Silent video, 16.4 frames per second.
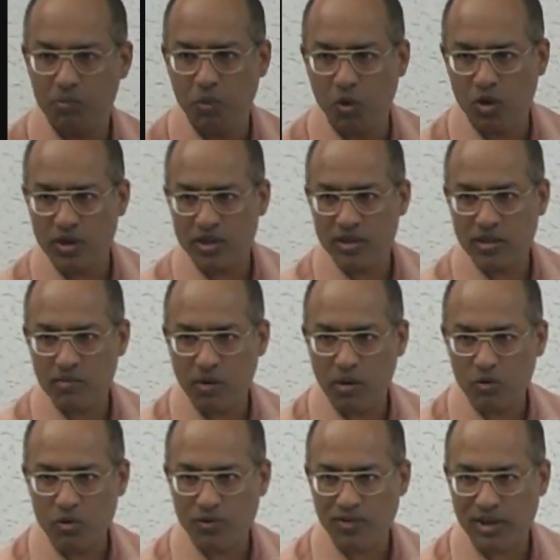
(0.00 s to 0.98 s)
bone in the
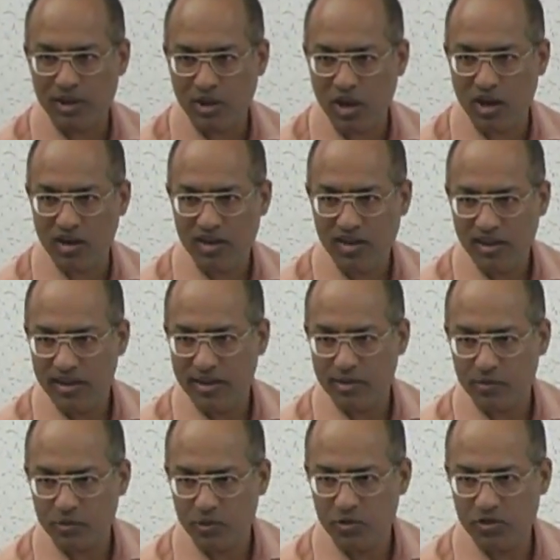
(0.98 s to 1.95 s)
mouth of a dog,
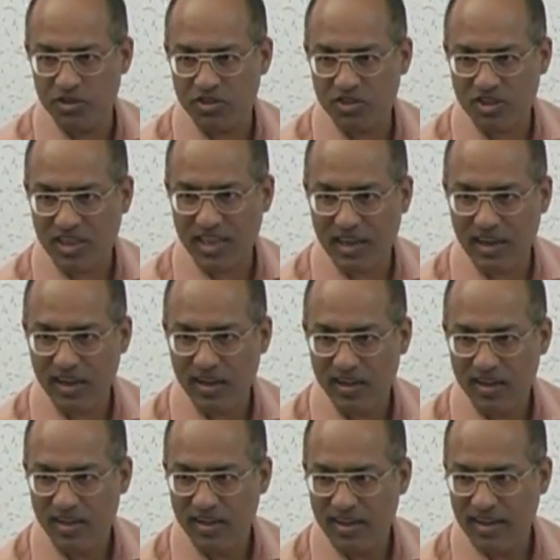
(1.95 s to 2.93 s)
it moves its tail.
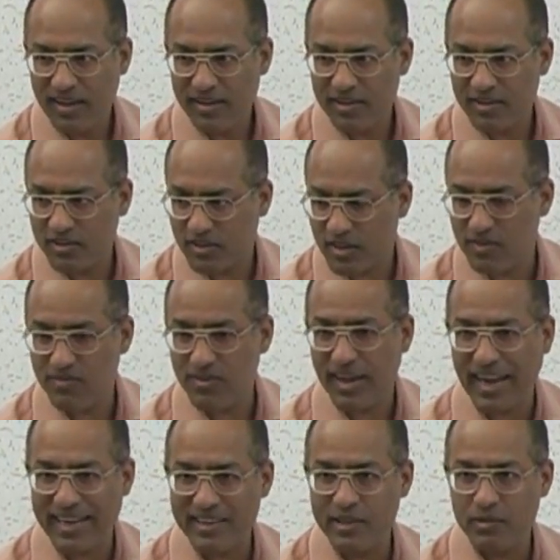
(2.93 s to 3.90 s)
In the same way,
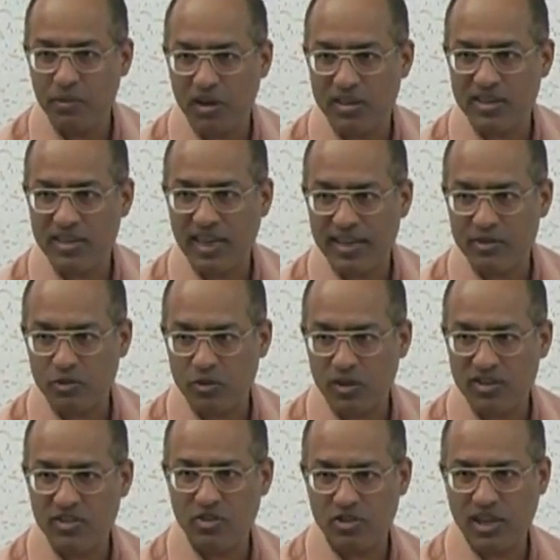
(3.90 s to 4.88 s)
antibody, as soon
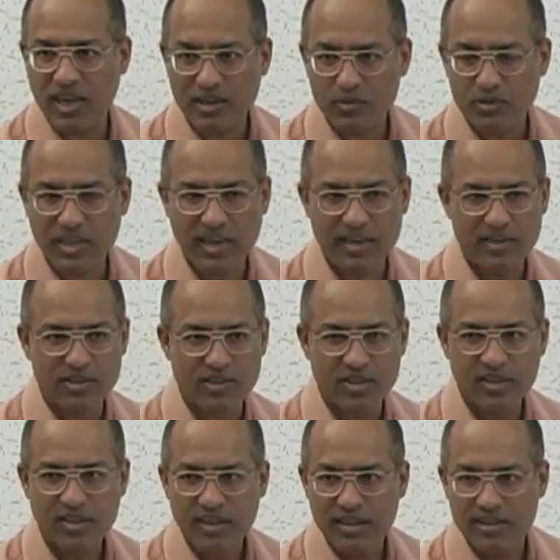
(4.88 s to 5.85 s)
as it reacts with the
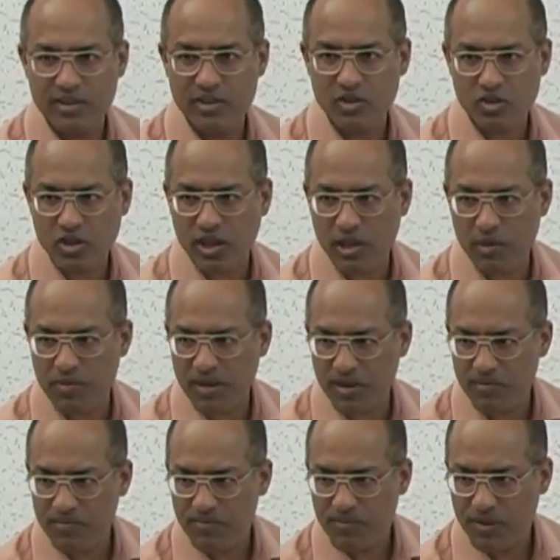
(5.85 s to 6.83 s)
antigen, its tail
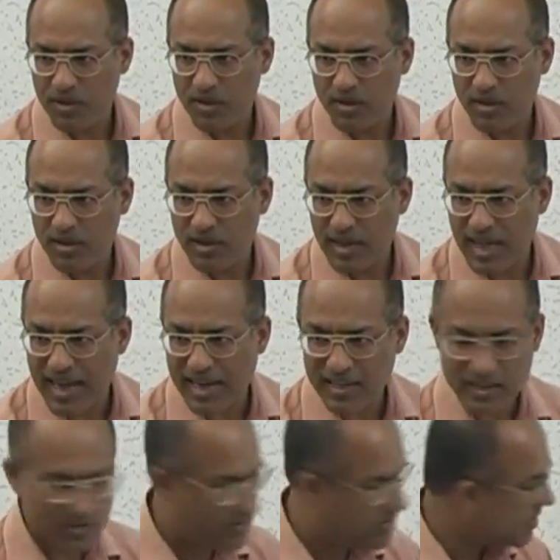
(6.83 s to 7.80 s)
becomes
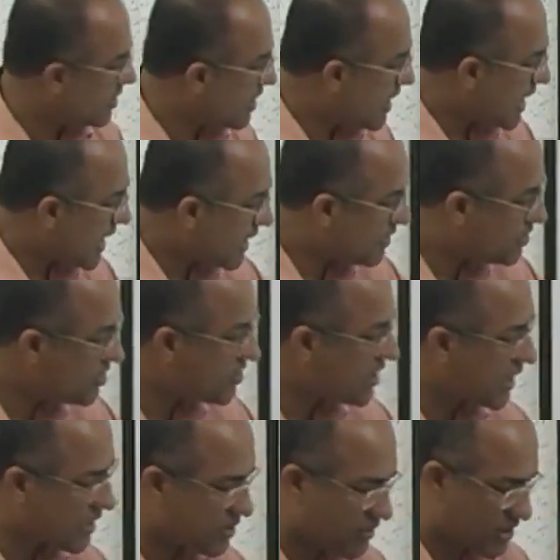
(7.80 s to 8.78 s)
active. And this
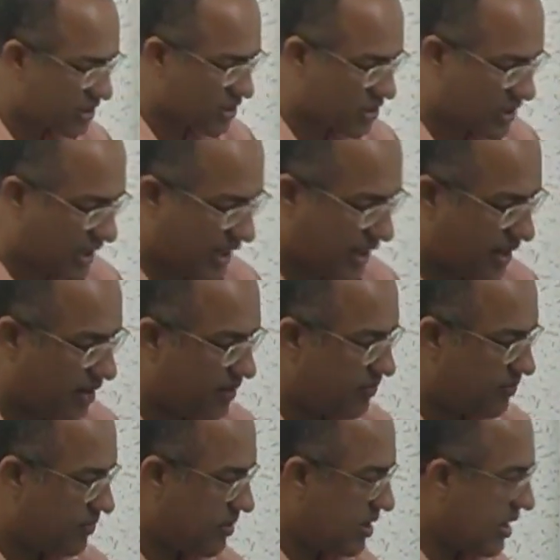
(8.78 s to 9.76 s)
activated tail
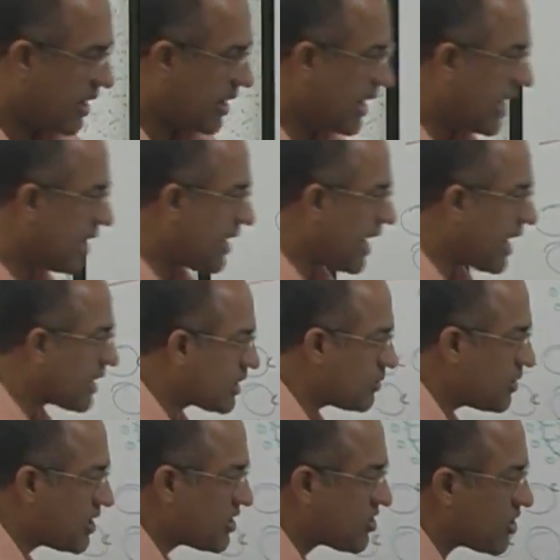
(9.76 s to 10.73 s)
can
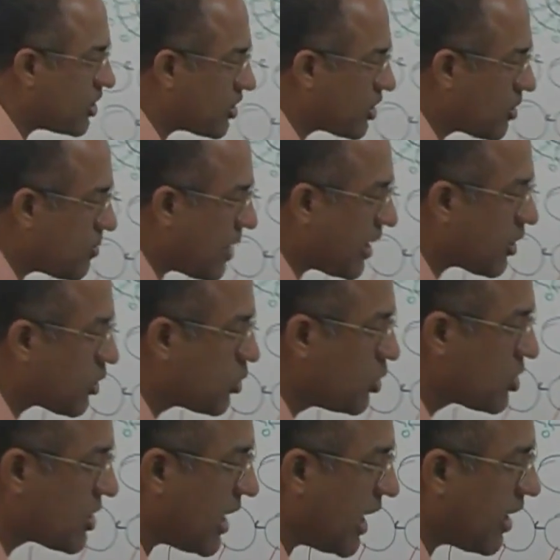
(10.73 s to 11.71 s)
activate certain
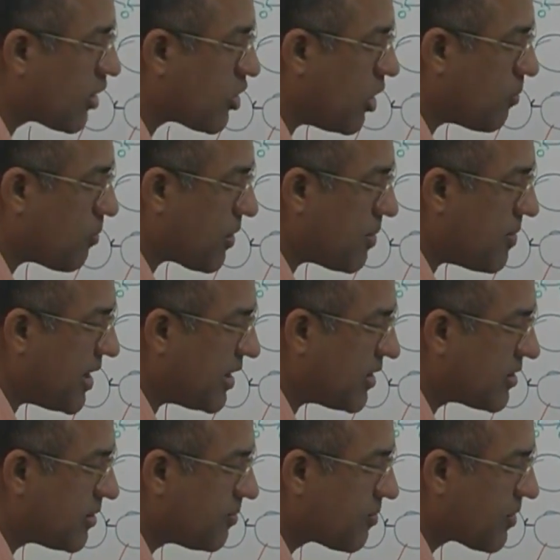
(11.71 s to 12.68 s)
molecules called
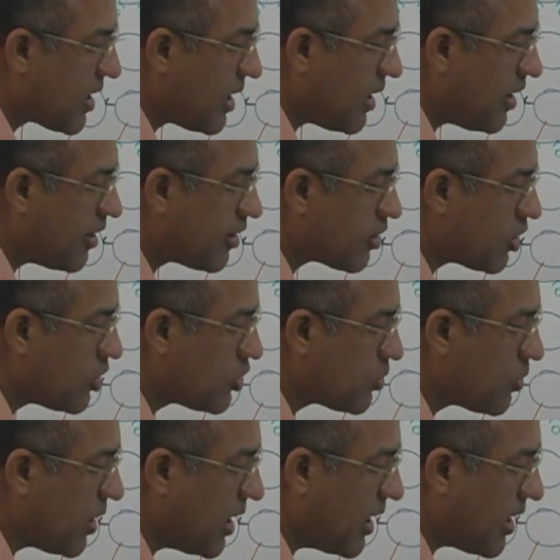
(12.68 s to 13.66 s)
complement. And later on
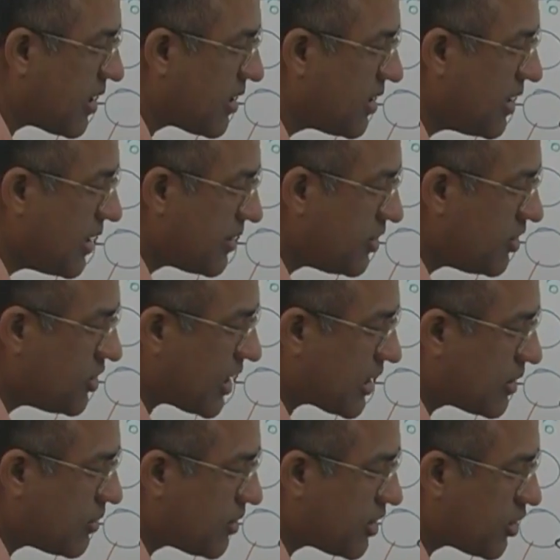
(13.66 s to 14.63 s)
you will learn these
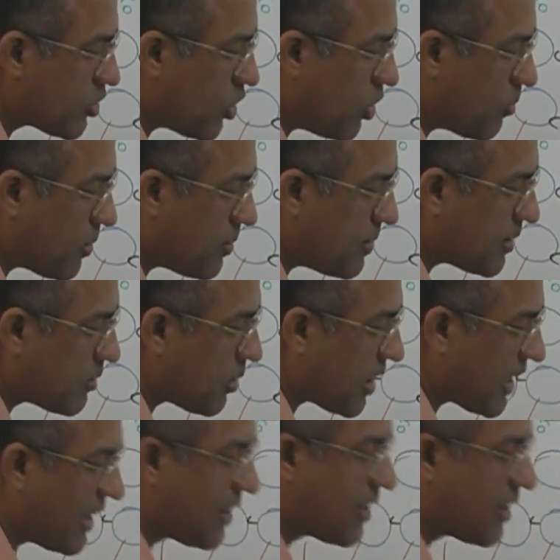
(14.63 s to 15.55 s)
activated complement will kill